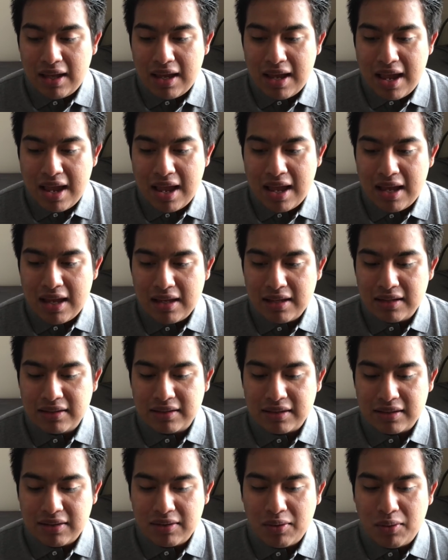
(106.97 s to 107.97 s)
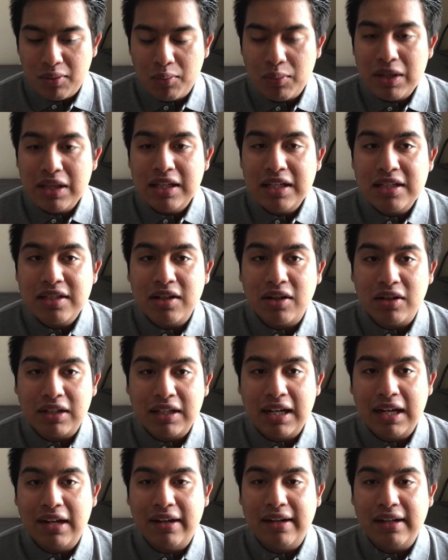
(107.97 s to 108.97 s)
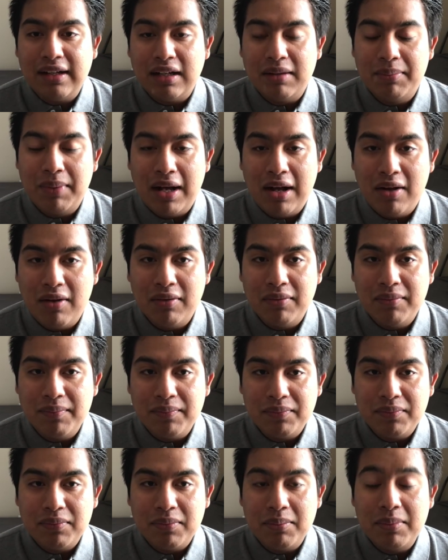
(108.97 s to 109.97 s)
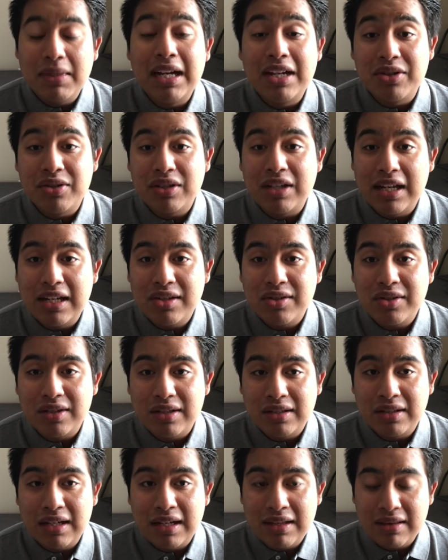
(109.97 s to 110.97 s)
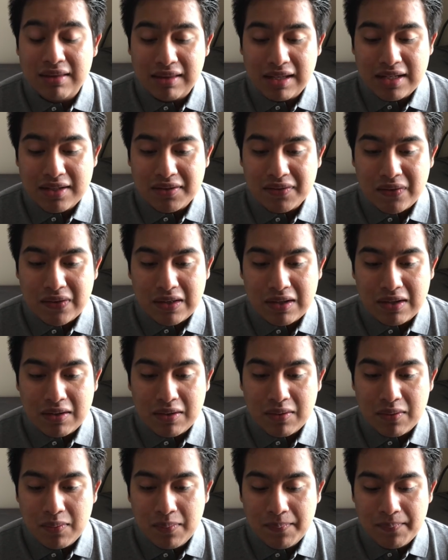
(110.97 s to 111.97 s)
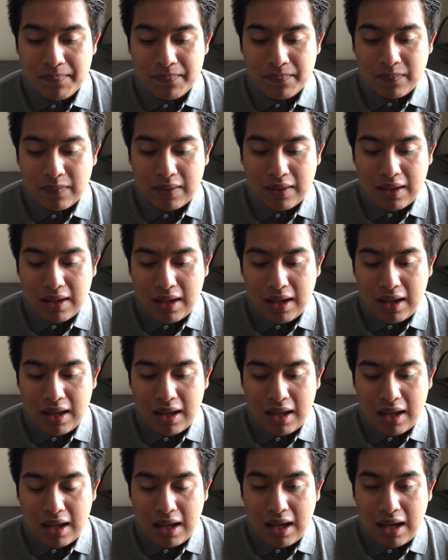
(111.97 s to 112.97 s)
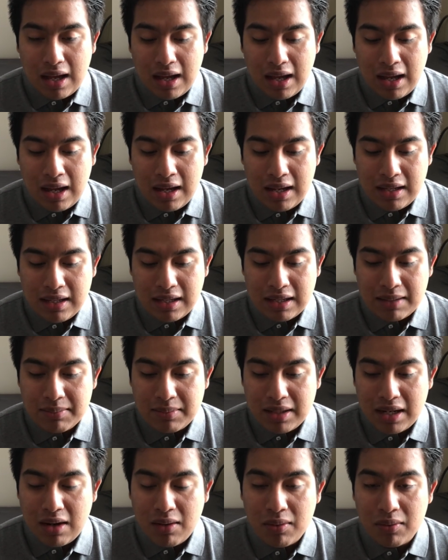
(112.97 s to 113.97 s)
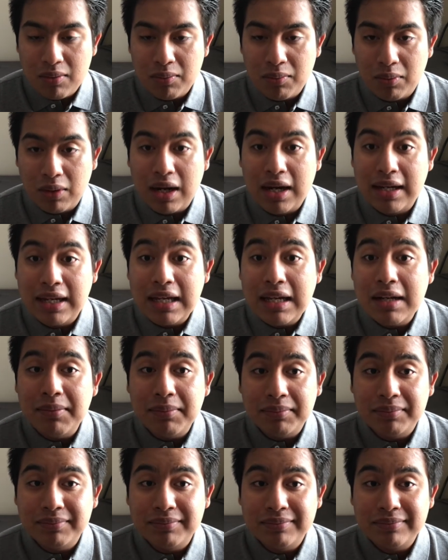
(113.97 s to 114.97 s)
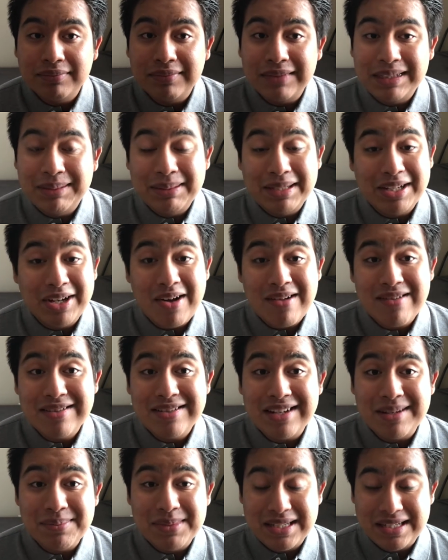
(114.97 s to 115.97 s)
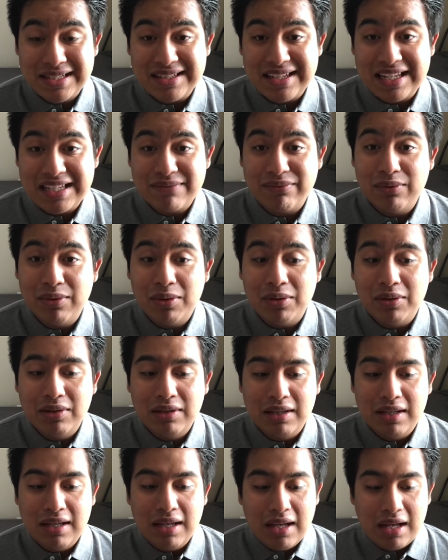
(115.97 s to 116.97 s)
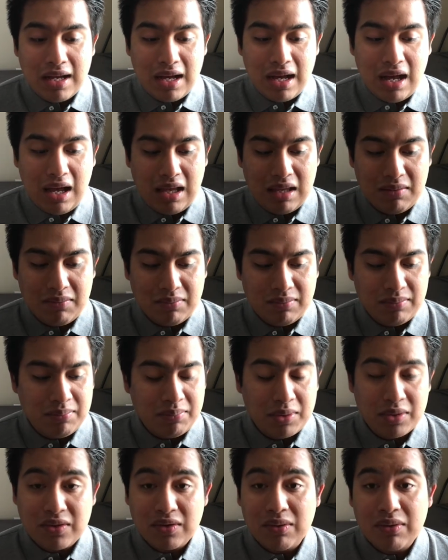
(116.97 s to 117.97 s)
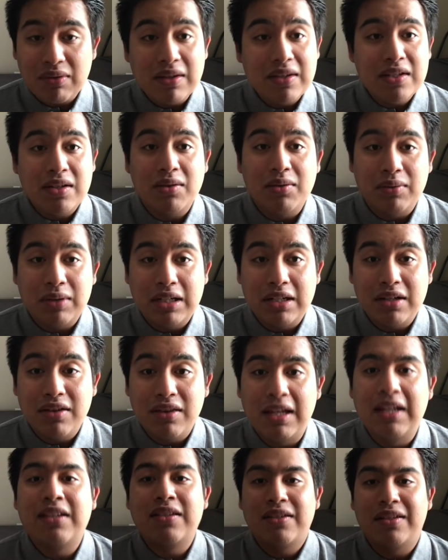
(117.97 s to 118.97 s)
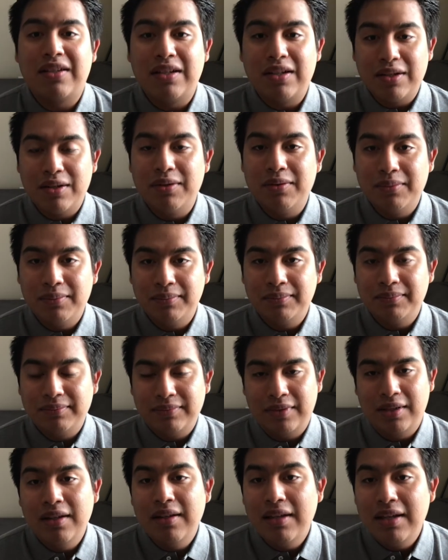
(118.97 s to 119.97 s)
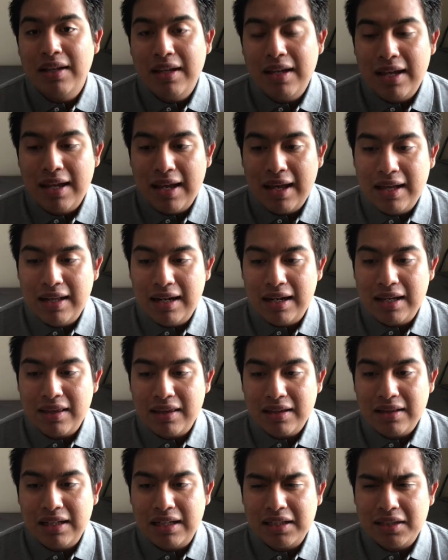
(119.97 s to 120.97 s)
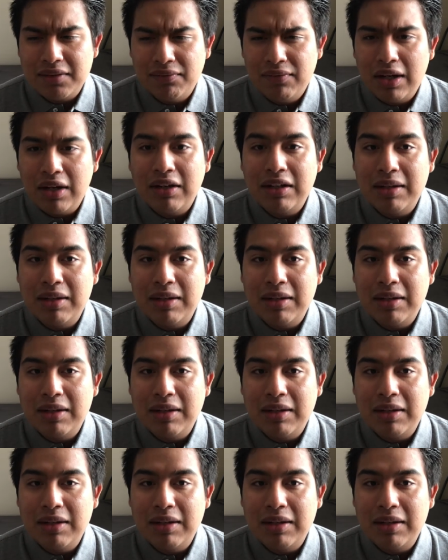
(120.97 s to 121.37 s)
and really start caring about my education. And thanks to you, I am now where I am. I'm in college, I'm successful. I'm pursuing this career thanks to you. And I think that's very